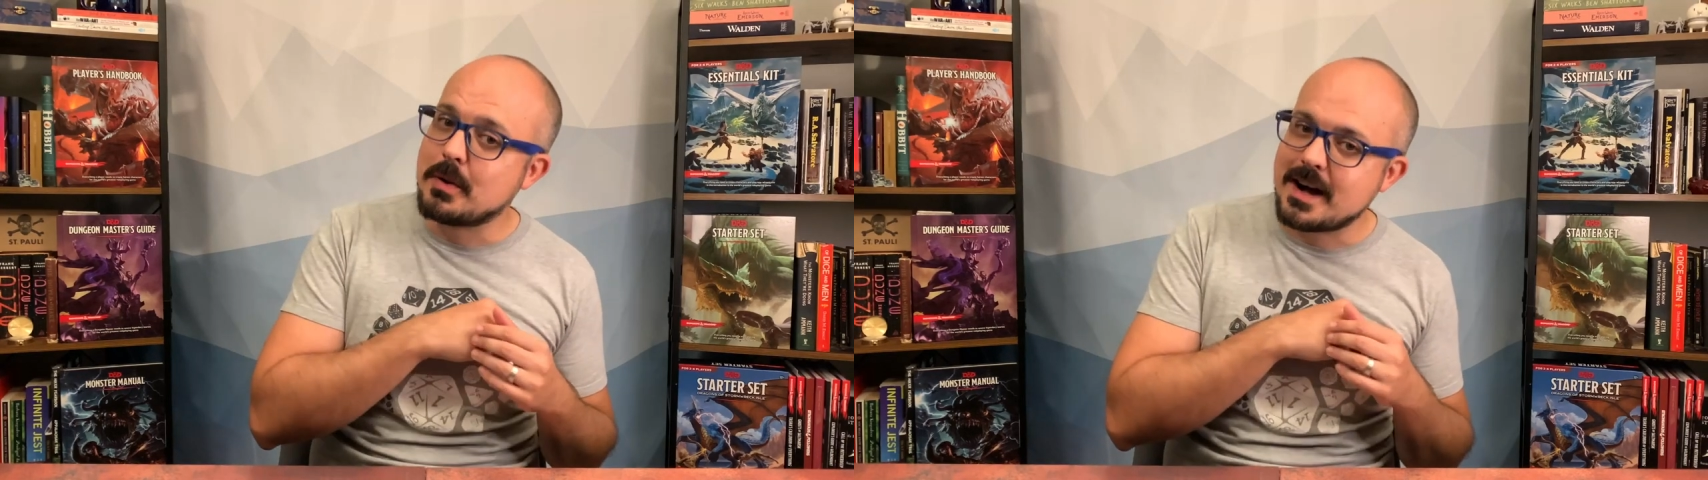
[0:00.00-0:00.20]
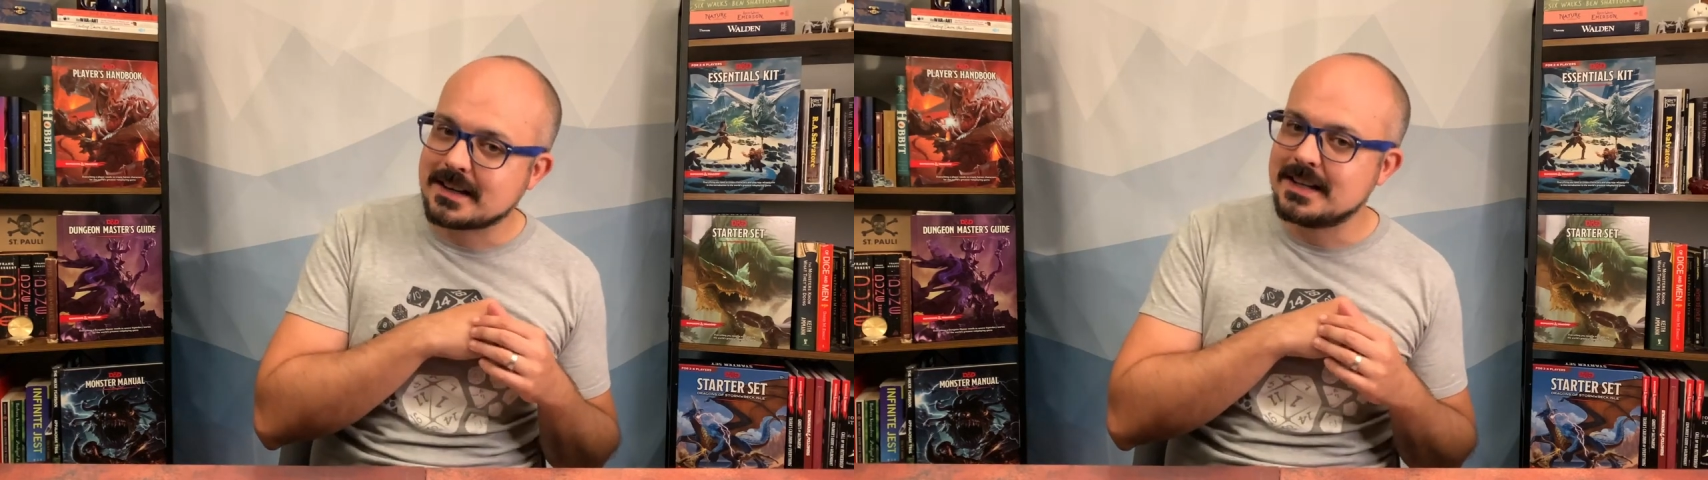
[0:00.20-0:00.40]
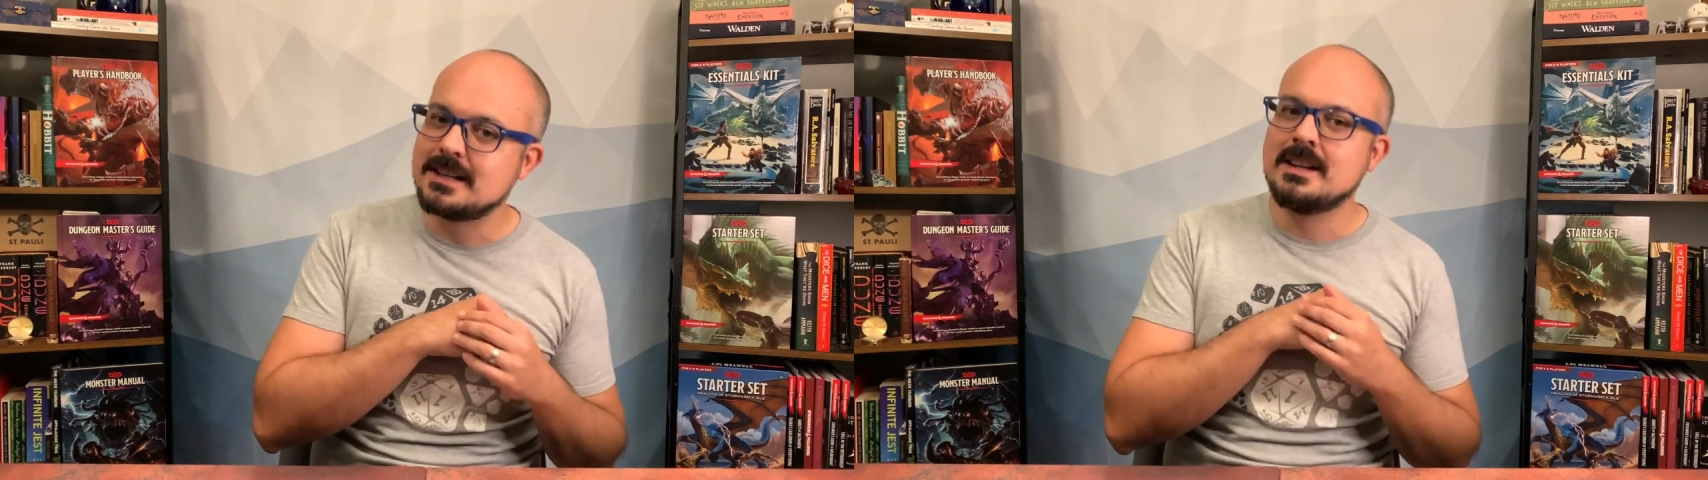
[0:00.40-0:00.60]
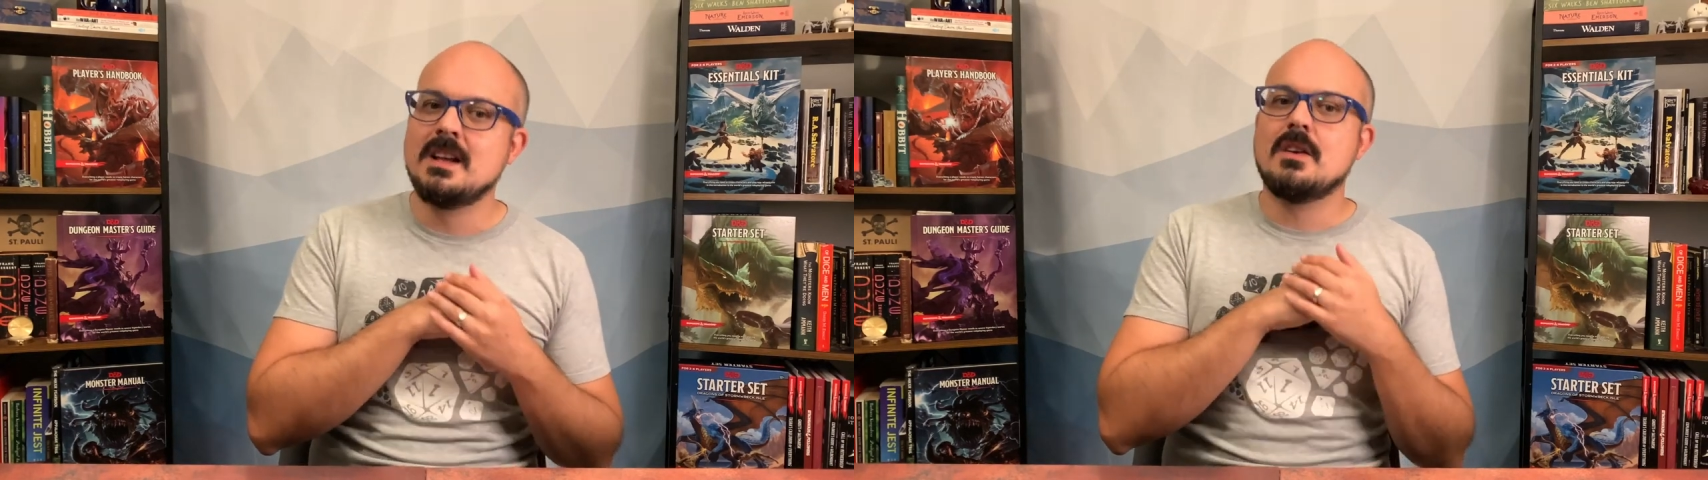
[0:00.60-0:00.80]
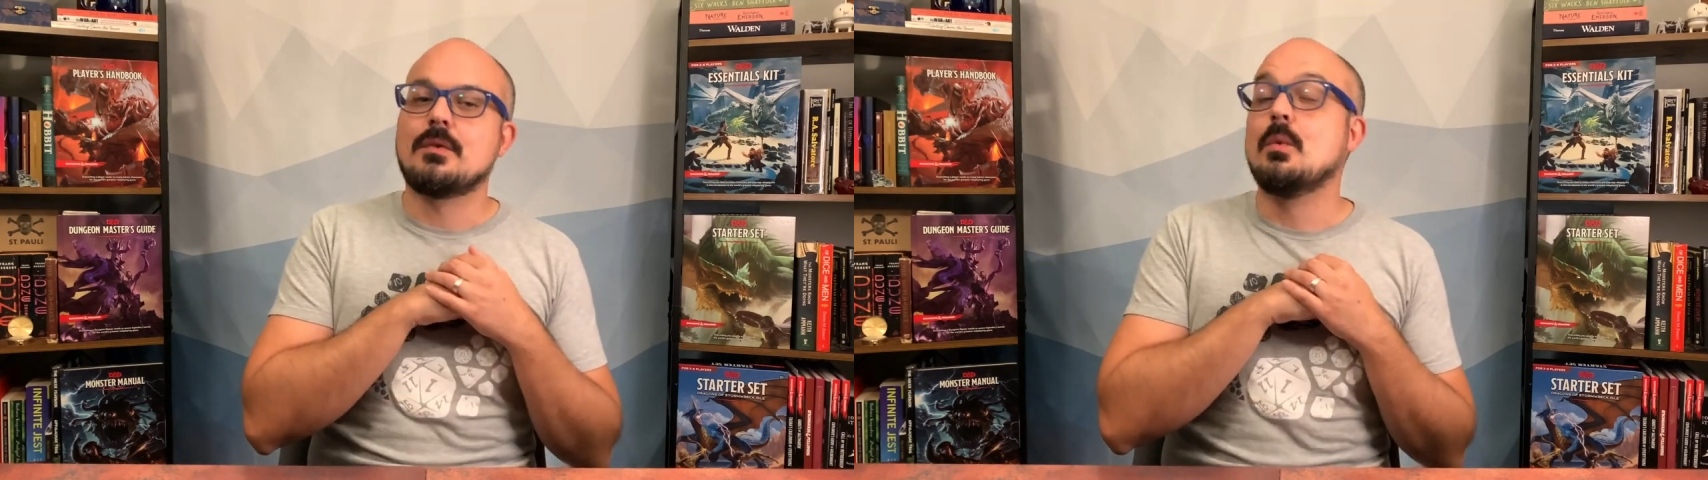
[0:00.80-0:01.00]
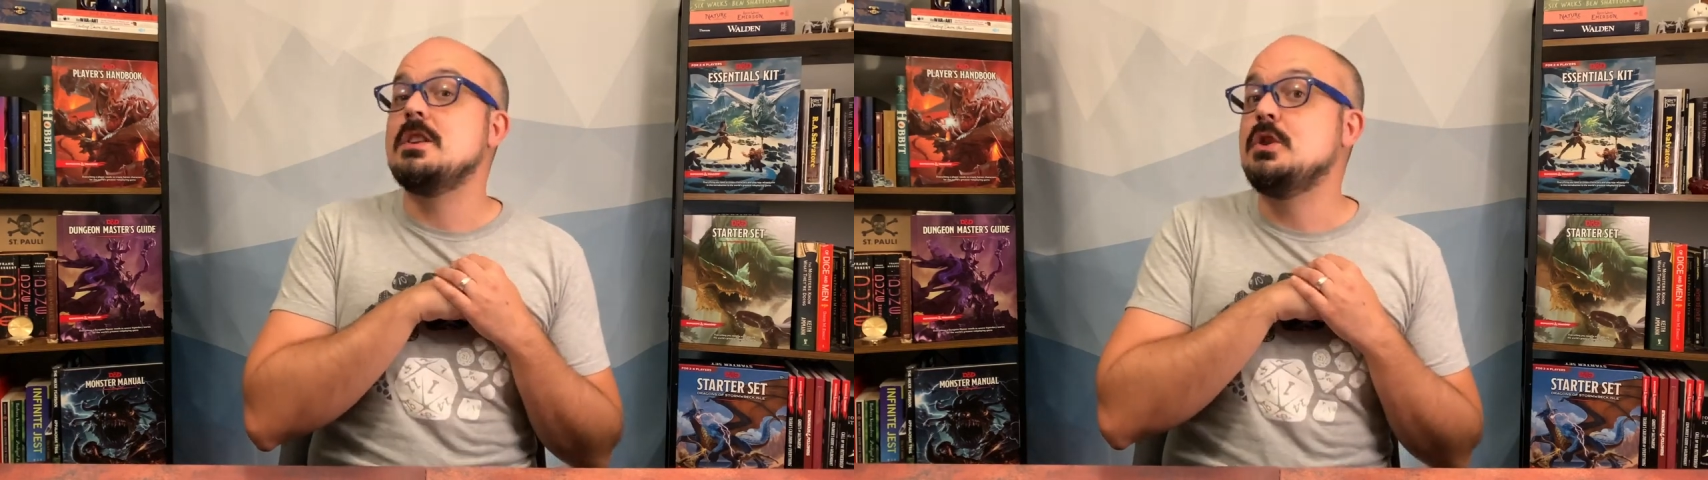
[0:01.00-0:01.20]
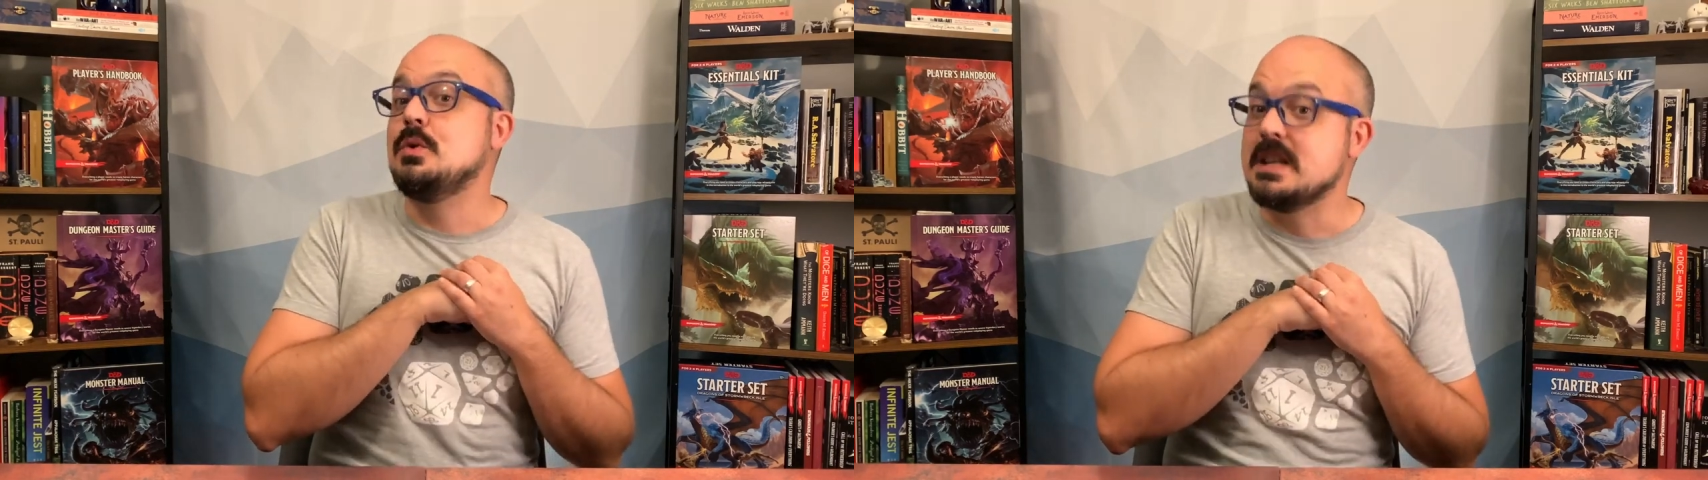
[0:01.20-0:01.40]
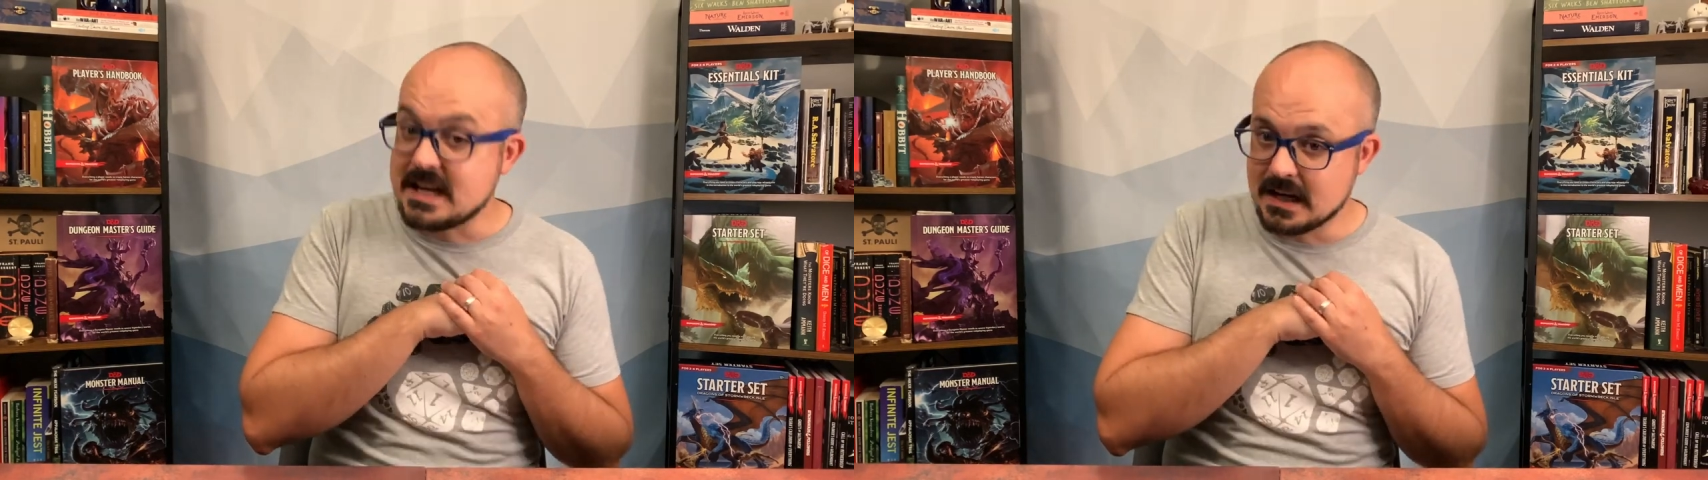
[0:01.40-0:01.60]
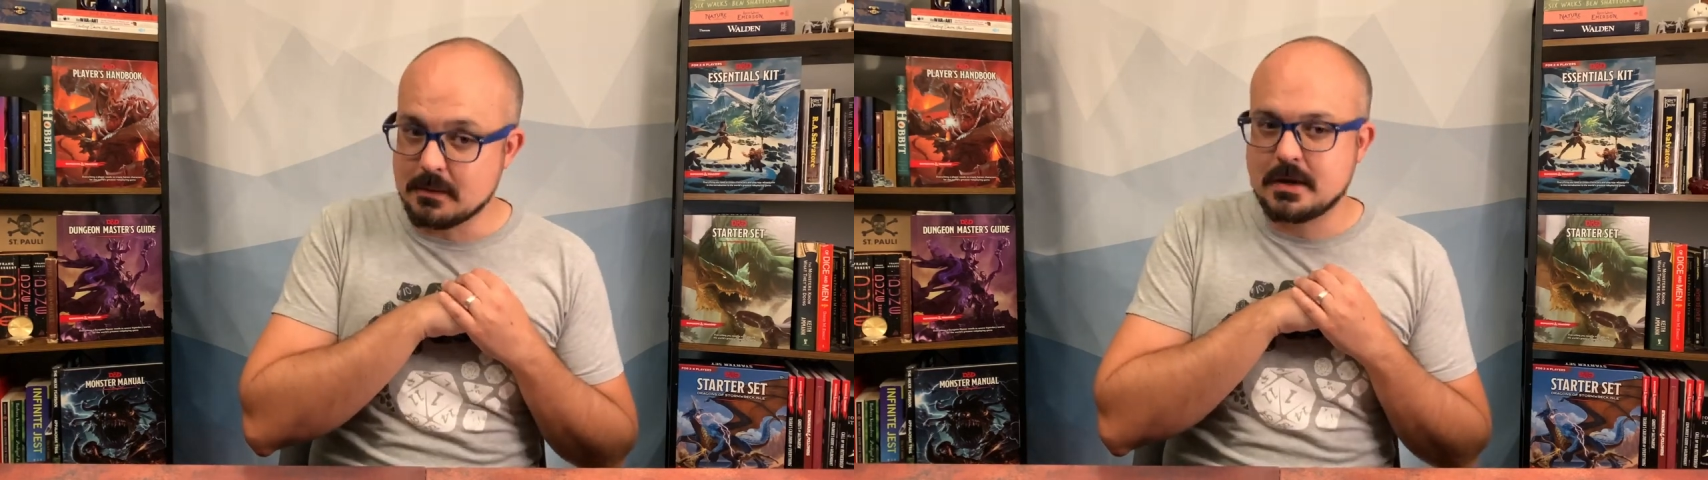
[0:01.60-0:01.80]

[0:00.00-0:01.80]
pocket for when you need it,